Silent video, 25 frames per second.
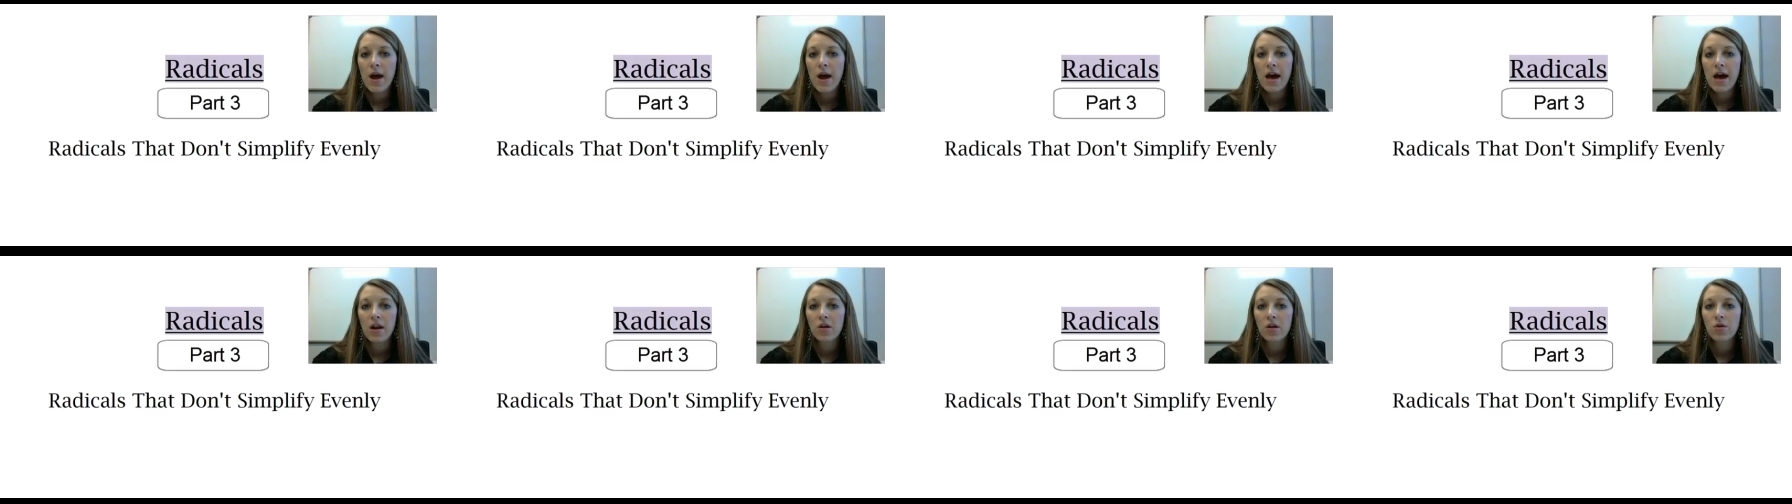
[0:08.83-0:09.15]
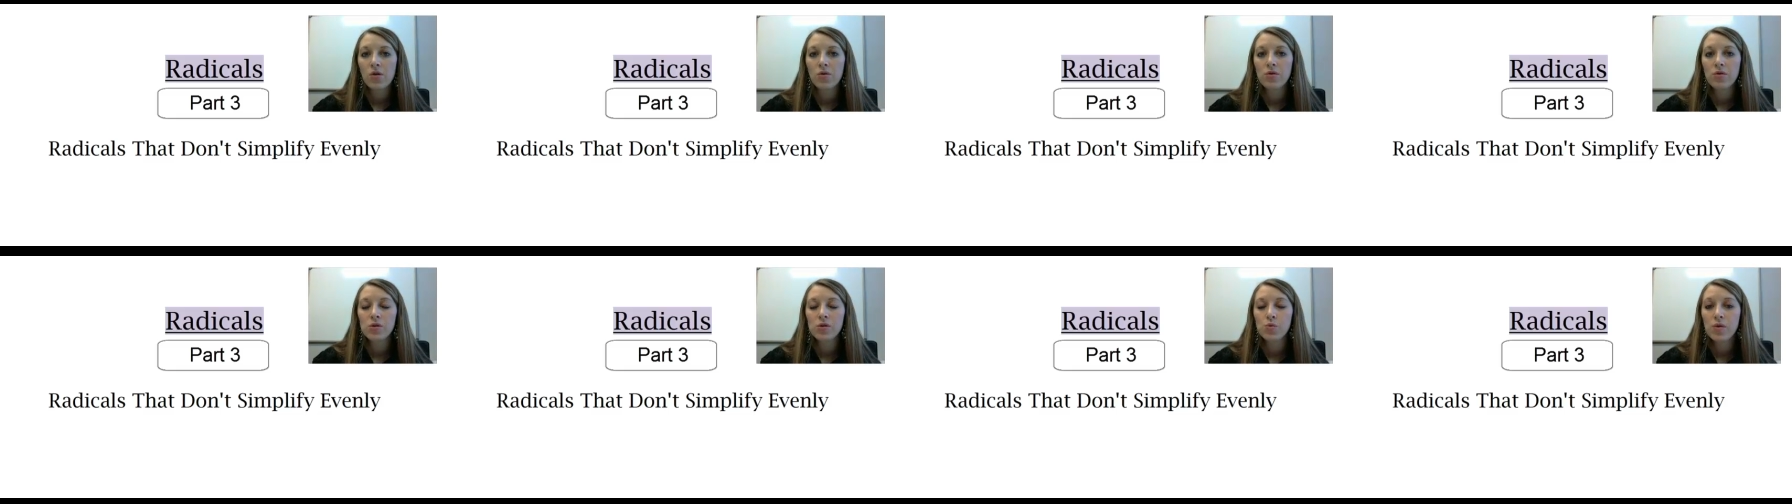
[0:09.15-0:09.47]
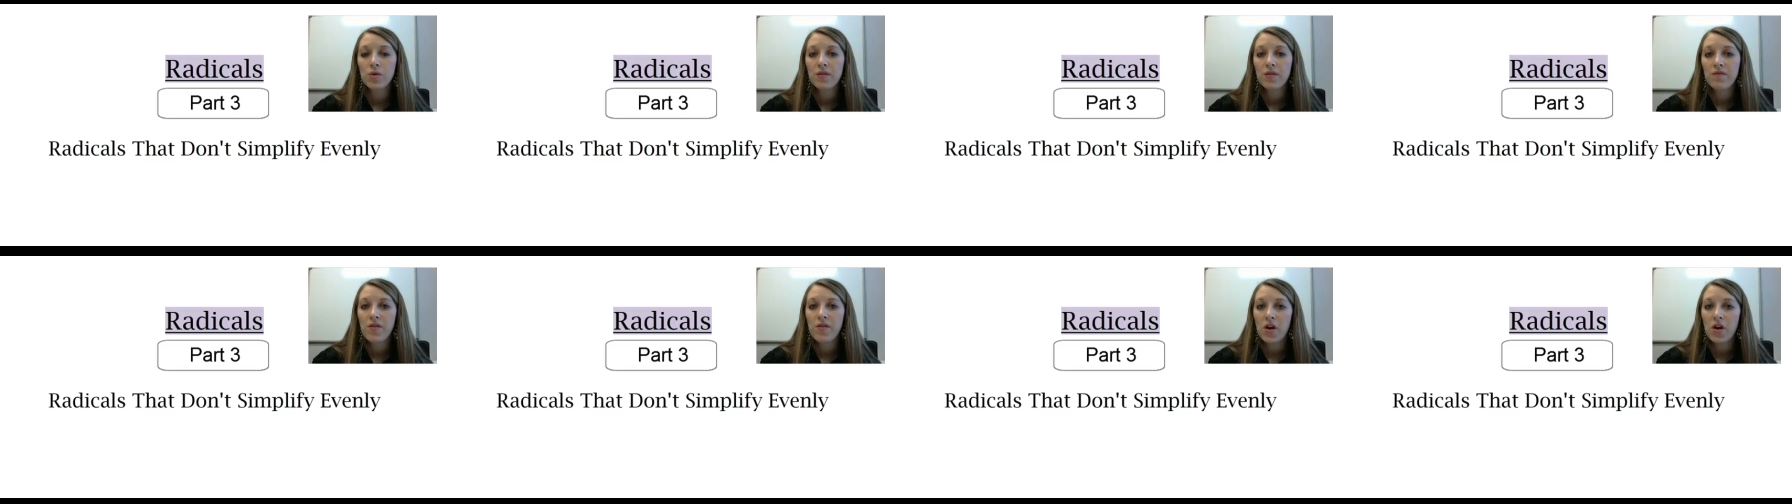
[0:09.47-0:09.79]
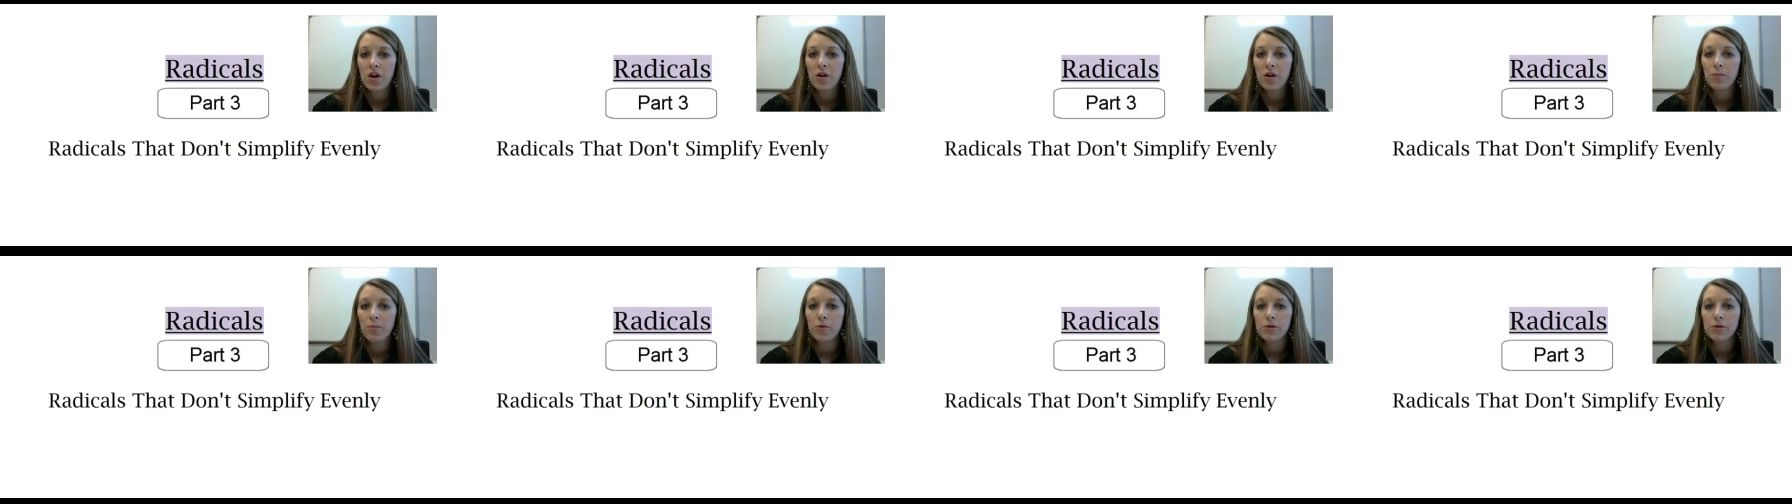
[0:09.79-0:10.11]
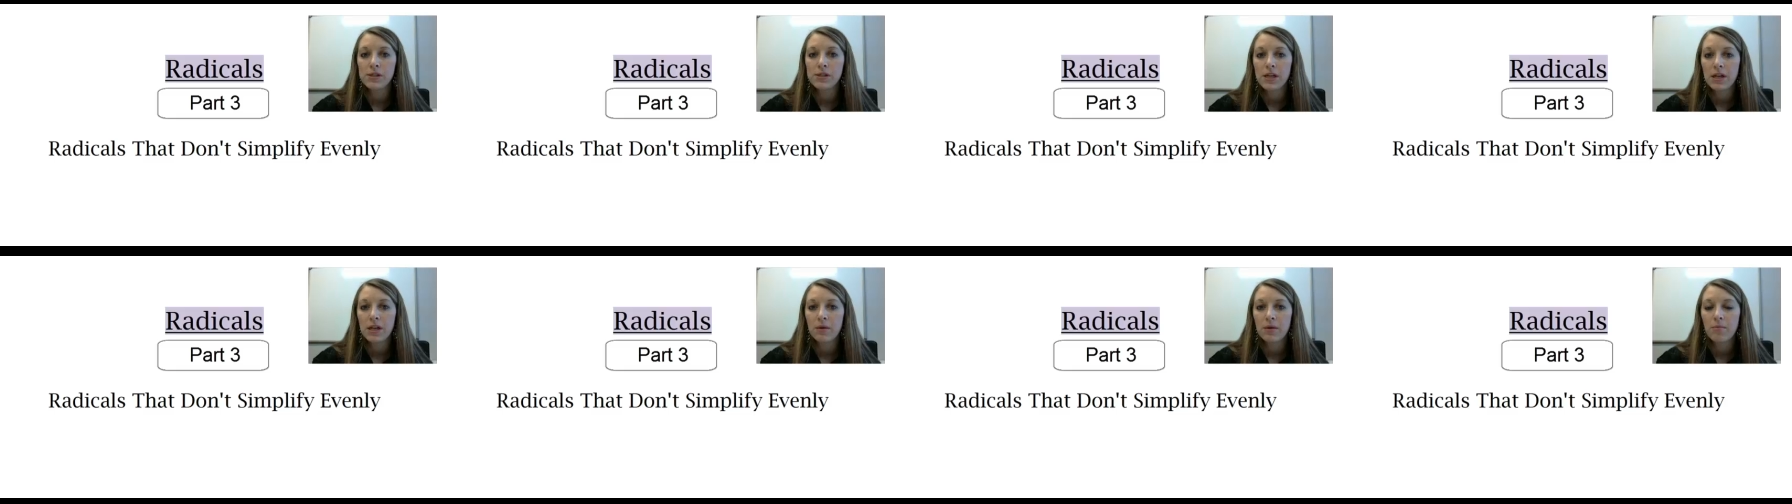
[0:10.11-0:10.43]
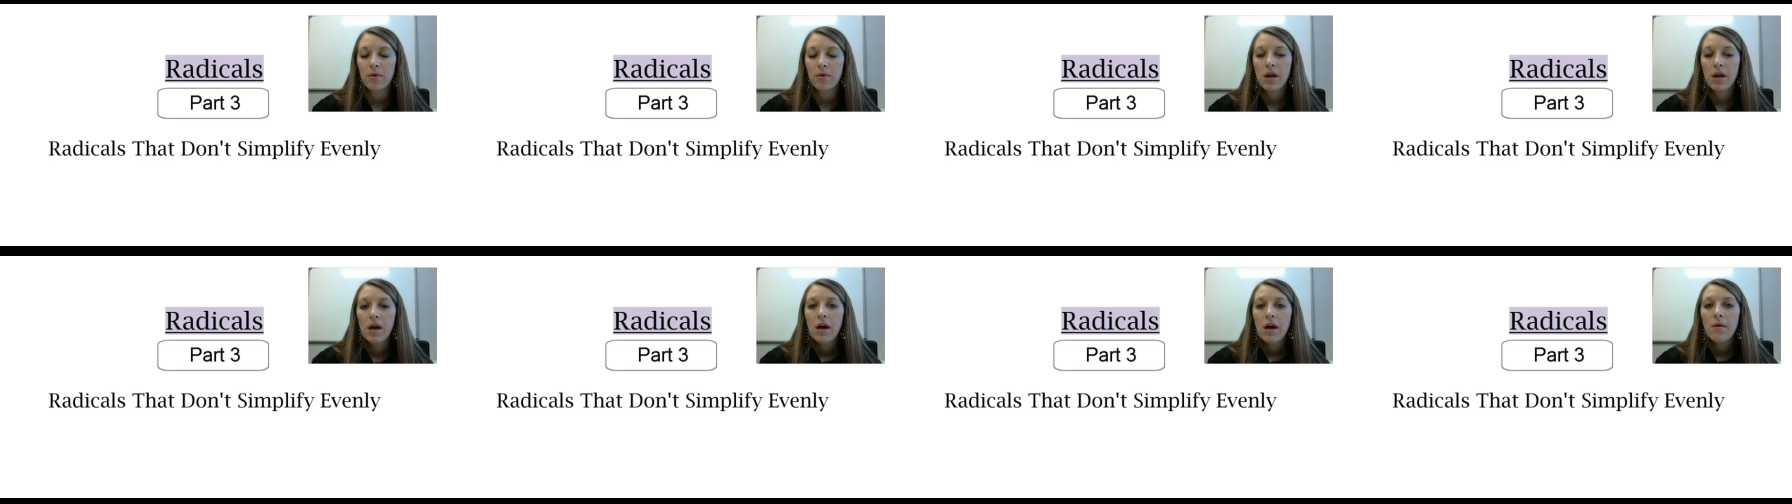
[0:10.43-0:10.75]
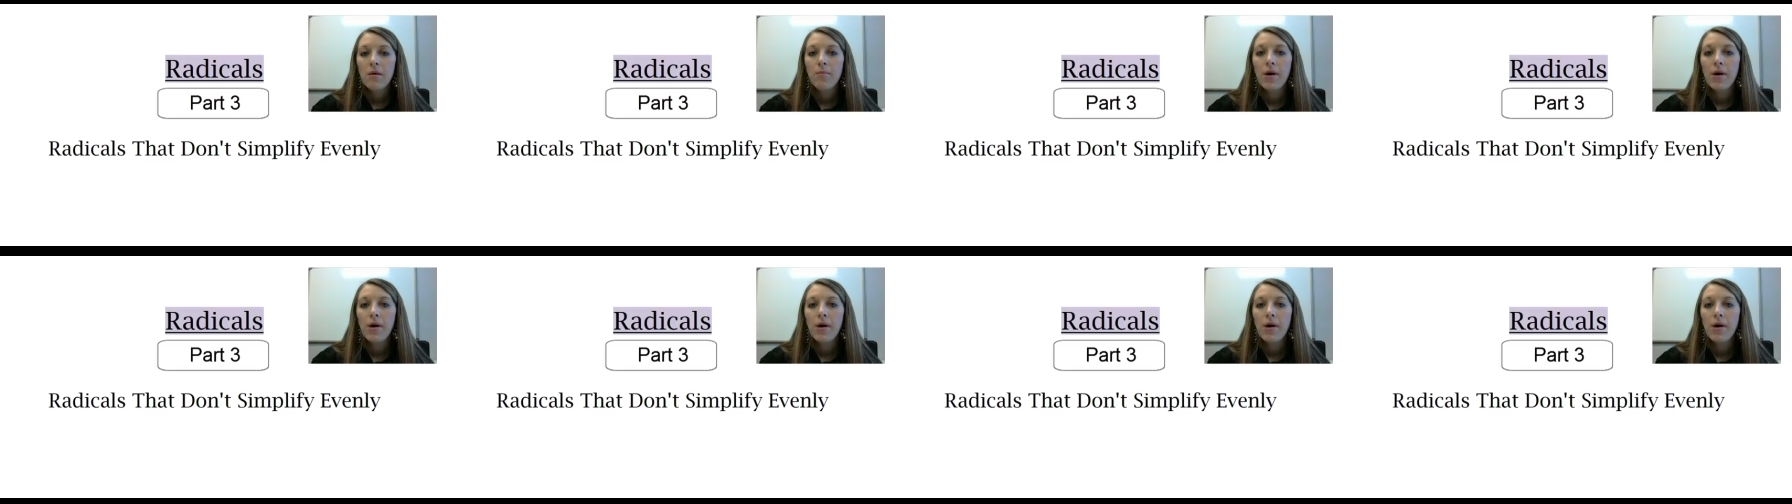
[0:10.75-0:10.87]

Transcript: radicals with variables in them.